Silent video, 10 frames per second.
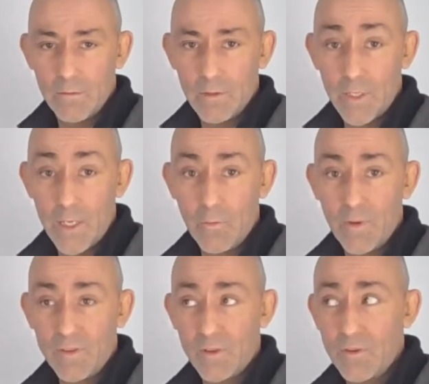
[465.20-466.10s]
okay, where
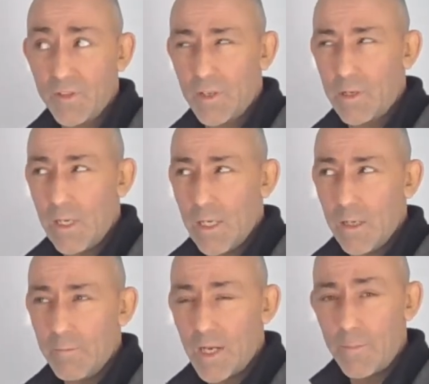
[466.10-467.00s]
the students are
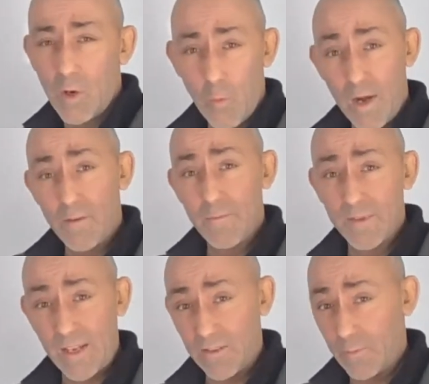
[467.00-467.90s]
becoming aware of
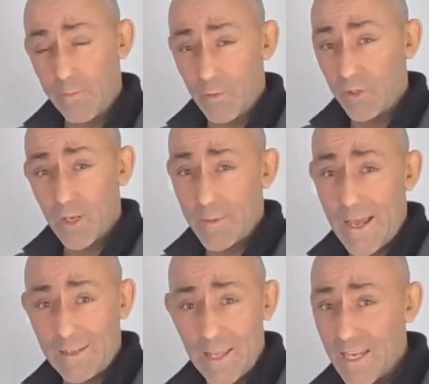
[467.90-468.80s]
themselves. Remember, we're talking about
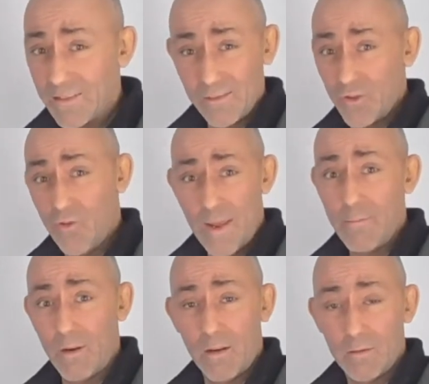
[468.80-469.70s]
adolescence, you
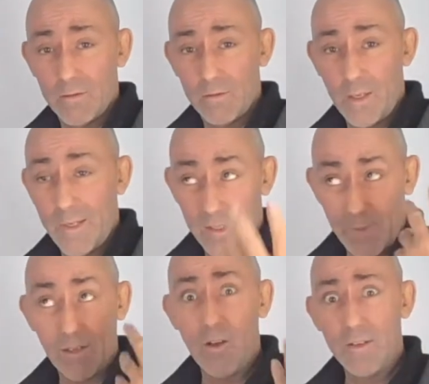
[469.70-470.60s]
remember. I mean, it's
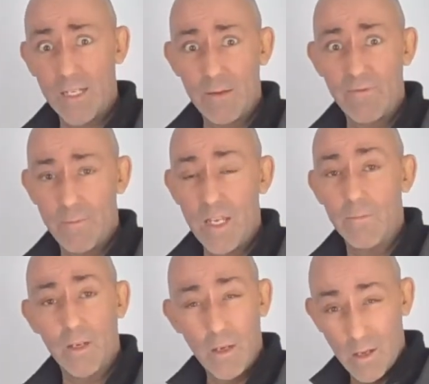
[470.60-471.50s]
been a long time for me,
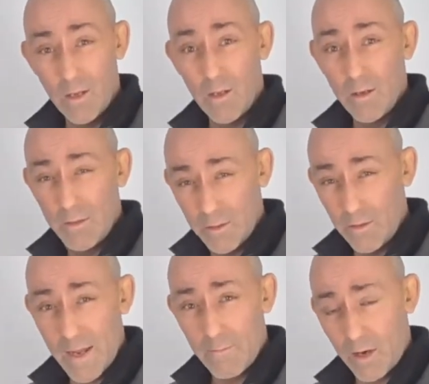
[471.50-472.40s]
but you
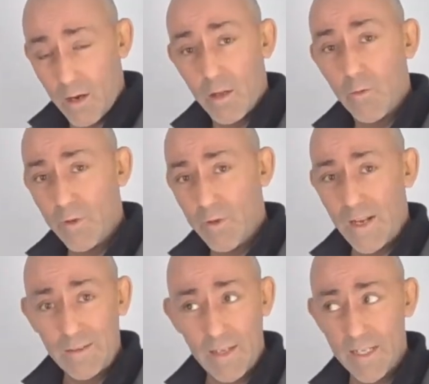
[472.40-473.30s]
remember, when you're an
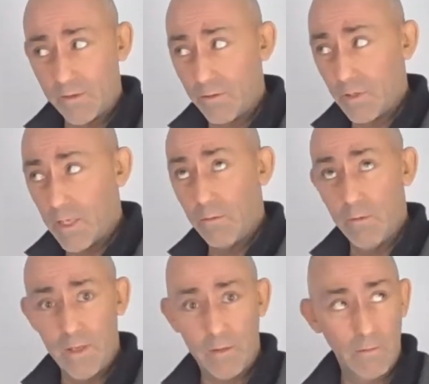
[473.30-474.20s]
adolescent, you're like,
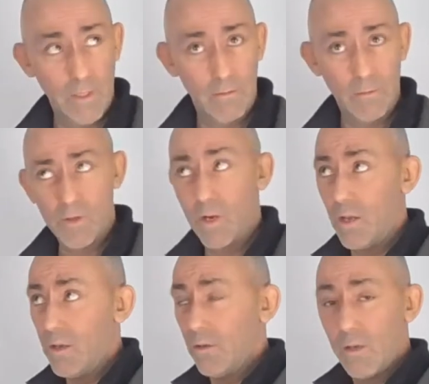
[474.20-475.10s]
wait, what's going
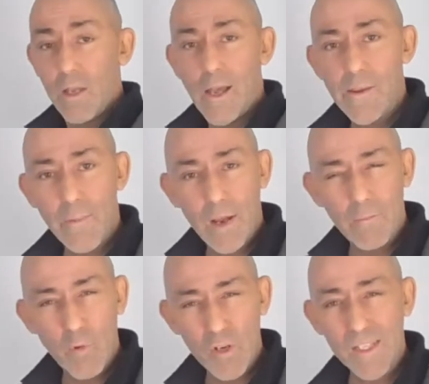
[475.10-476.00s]
on? And you
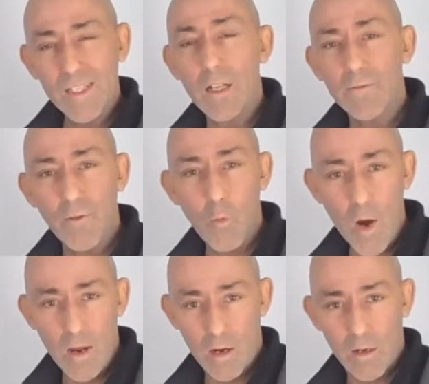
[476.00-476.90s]
become more
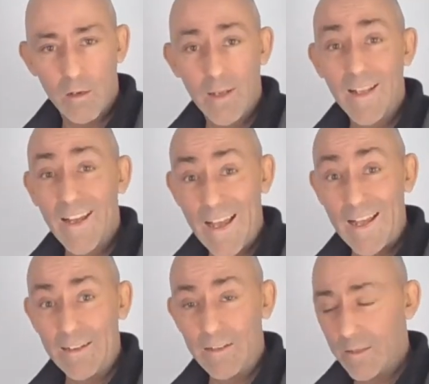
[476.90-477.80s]
self-aware
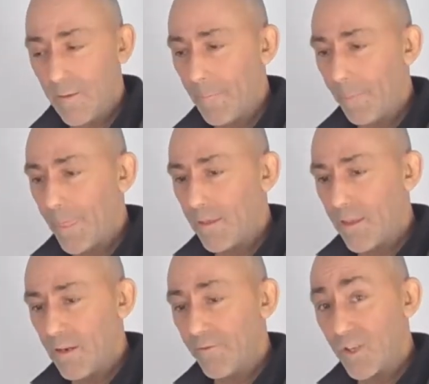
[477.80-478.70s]
and
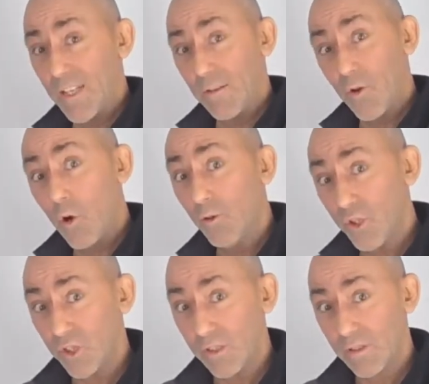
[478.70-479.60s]
therefore
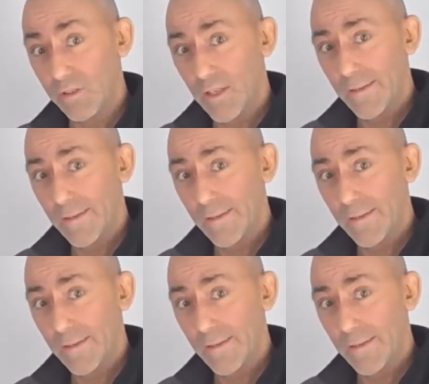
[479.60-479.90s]
self-conscious,